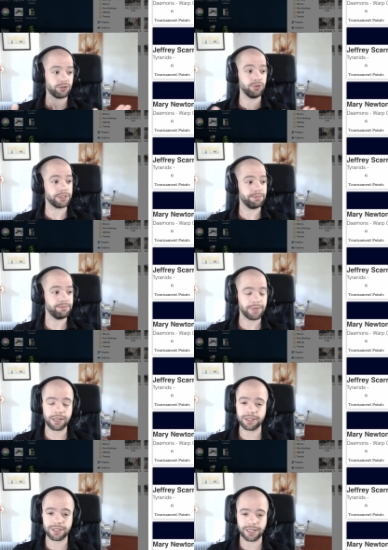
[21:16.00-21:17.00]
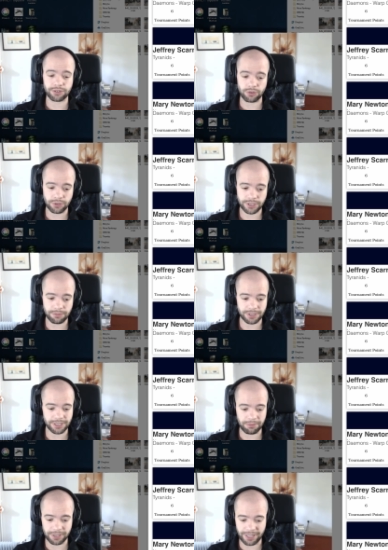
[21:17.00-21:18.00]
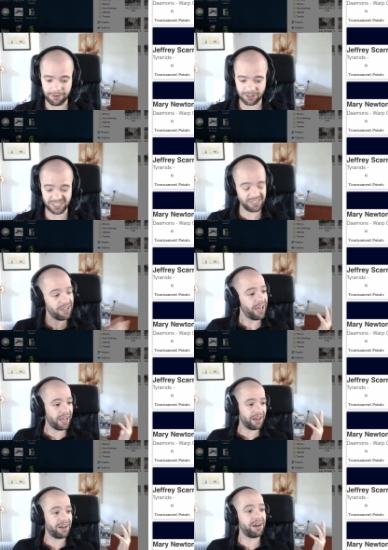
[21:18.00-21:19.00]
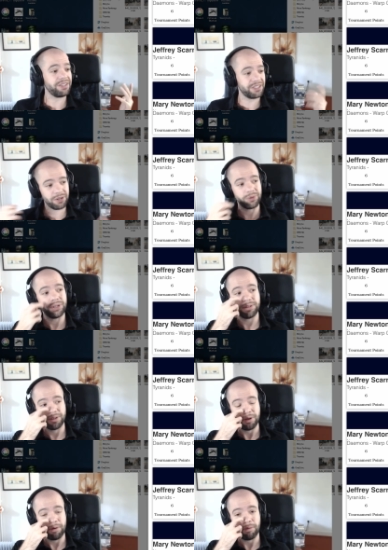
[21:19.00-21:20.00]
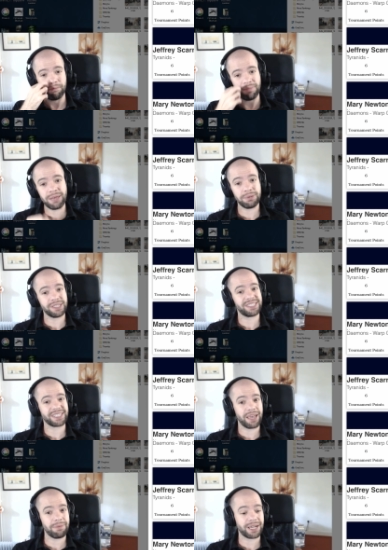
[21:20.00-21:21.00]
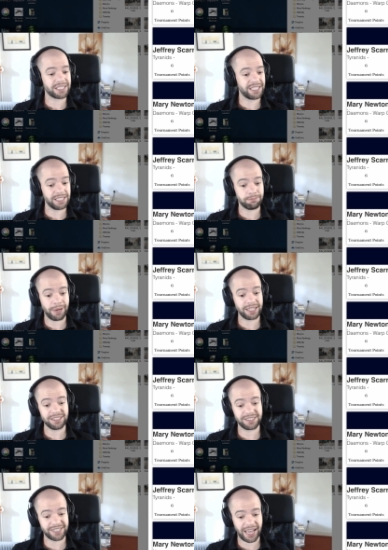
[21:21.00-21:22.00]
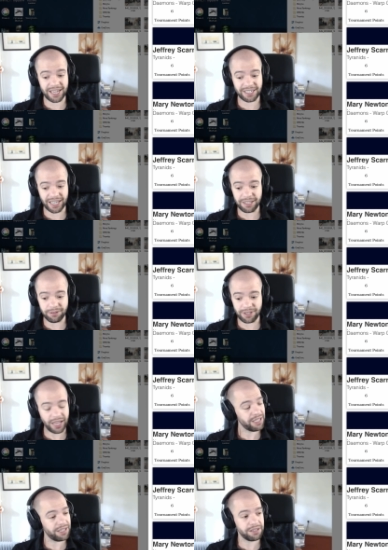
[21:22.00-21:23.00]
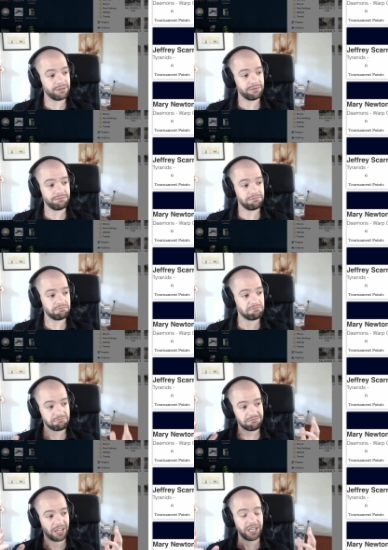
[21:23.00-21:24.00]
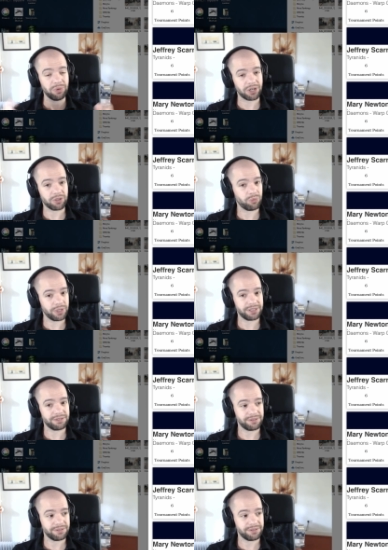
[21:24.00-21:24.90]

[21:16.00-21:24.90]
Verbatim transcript: awesome. I think that's awesome that somebody came on and said, uh, you know what? Maybe this game actually is balanced and any... any anyone could win.